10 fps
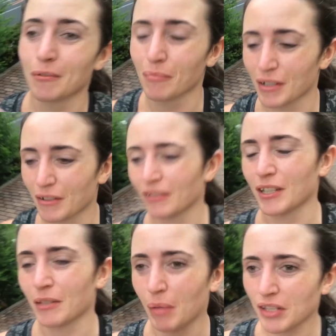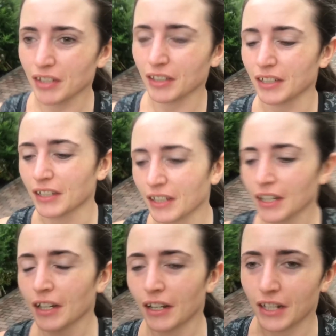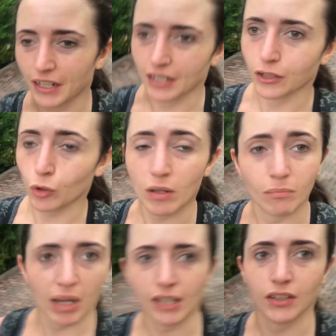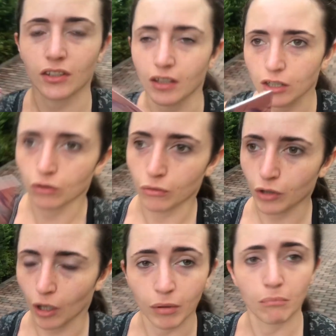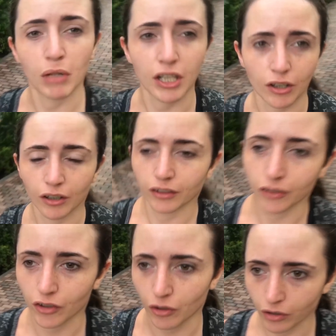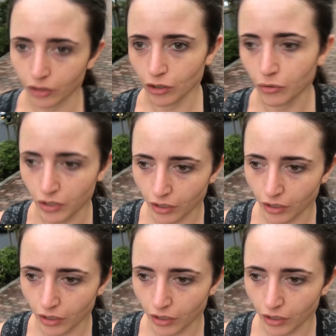you in brief that it's basically a train pass that you top up money on so you can use